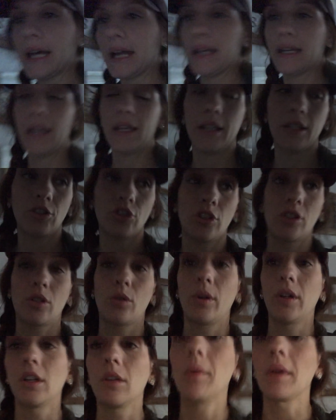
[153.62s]
Lighting is just
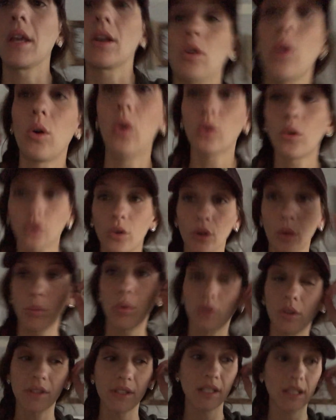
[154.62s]
going to be
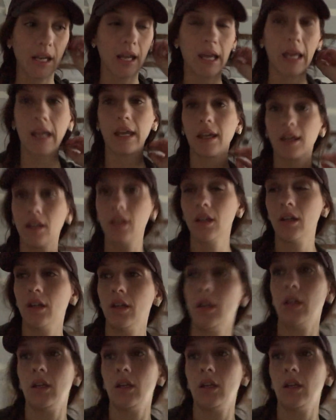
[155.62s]
horrible today